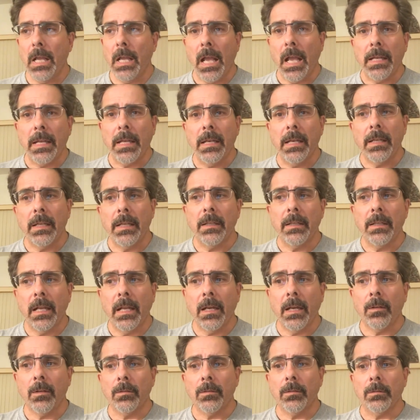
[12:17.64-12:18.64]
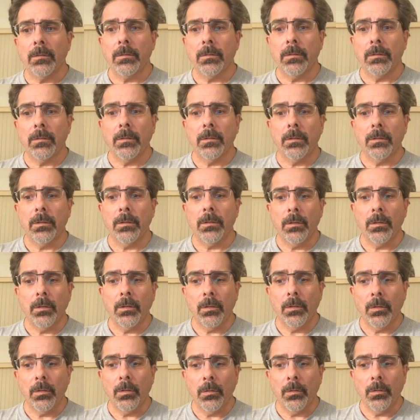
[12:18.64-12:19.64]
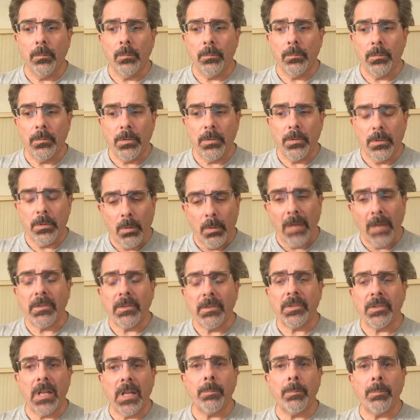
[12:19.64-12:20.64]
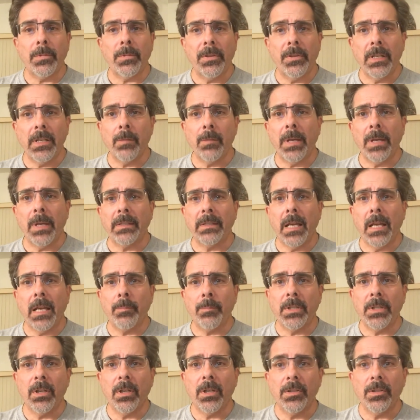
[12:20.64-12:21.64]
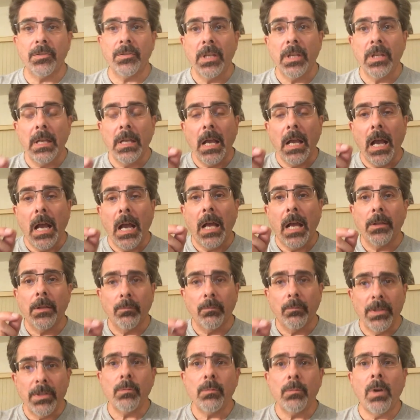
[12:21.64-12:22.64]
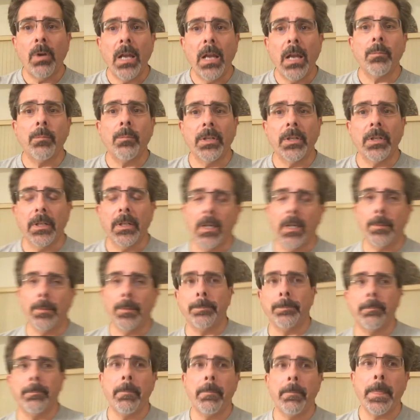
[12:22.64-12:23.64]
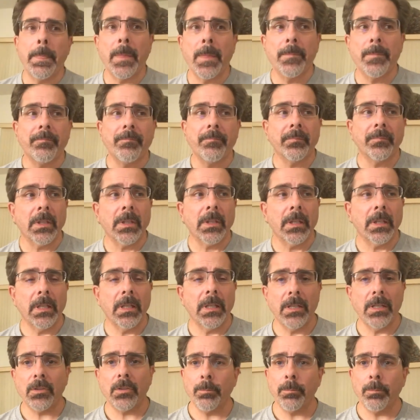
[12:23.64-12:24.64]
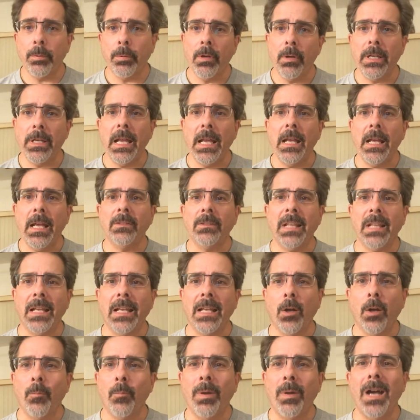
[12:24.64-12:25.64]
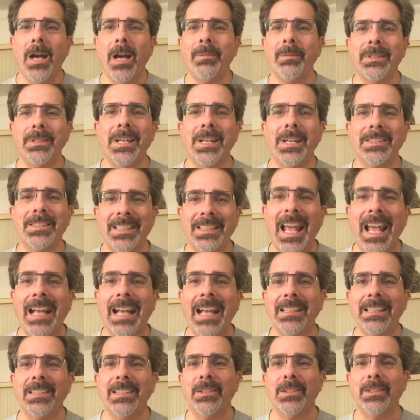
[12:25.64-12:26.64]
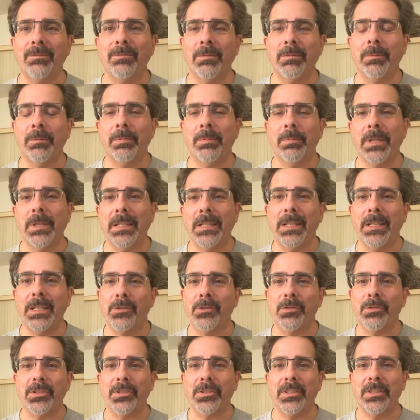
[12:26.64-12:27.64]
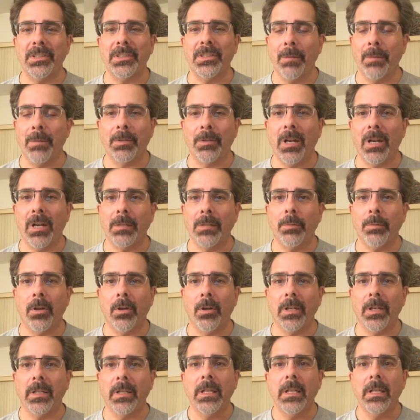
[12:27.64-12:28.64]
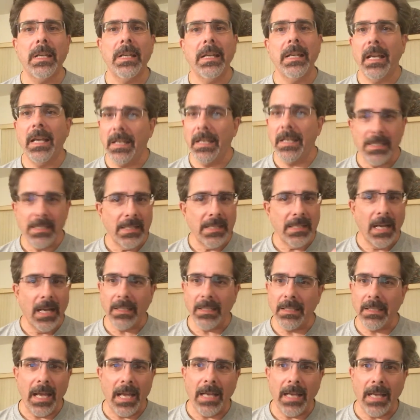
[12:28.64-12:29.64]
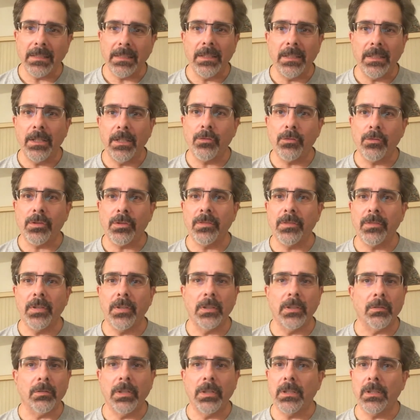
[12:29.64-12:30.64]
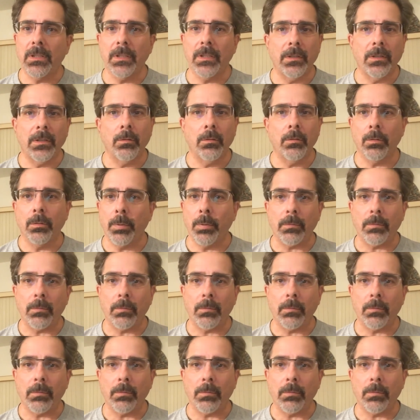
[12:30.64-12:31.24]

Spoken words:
Now, you have to stop and think about that, because the reason why I bring it up is to point out that Obama doesn't act in the interests of the Democratic Party. And he's not going to act in the interests of Hillary Clinton or